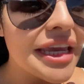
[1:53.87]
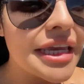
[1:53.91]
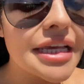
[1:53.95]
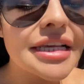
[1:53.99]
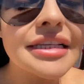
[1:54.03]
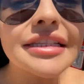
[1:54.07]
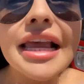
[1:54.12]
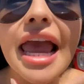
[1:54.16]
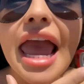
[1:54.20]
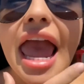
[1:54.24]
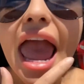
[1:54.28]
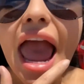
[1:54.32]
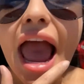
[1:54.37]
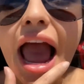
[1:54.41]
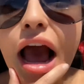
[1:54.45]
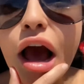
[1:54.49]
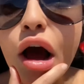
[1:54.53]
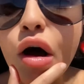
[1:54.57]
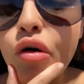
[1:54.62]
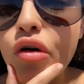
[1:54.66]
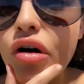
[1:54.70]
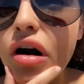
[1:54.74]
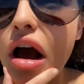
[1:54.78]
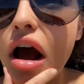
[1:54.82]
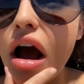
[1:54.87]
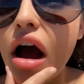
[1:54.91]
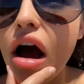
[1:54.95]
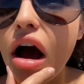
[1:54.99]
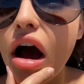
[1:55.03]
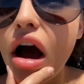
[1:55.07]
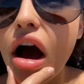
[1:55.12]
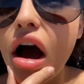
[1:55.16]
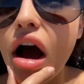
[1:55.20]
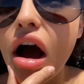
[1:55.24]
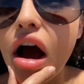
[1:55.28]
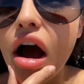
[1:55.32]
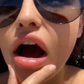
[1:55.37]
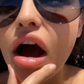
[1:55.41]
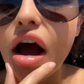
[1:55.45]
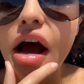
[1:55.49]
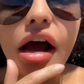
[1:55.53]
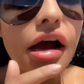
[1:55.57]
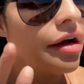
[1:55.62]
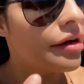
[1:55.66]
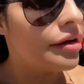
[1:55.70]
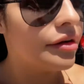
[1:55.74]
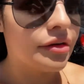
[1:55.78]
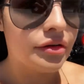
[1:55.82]
is out
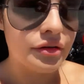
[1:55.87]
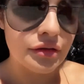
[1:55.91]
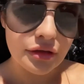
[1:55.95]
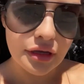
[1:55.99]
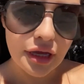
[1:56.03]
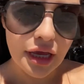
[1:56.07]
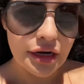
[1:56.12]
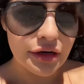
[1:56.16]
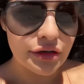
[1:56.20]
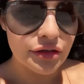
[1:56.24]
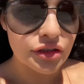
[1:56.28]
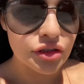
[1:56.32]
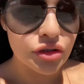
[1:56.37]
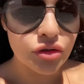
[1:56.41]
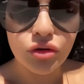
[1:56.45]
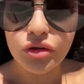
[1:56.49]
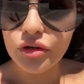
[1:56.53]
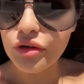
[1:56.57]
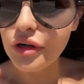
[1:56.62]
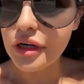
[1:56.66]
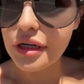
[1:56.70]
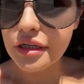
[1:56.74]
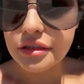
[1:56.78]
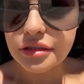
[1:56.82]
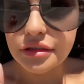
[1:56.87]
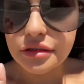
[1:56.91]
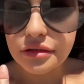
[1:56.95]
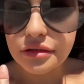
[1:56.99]
of control, you guys.